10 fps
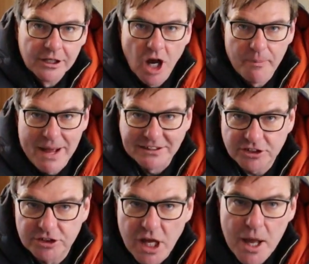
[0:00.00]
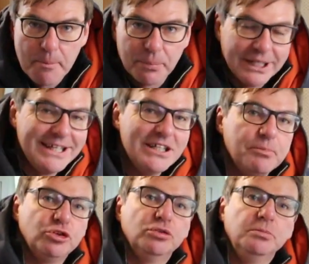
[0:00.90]
Comments. Please
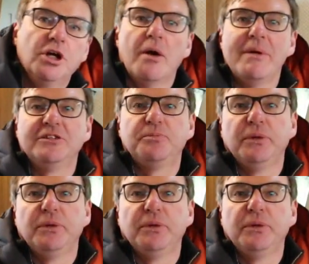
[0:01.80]
put some comments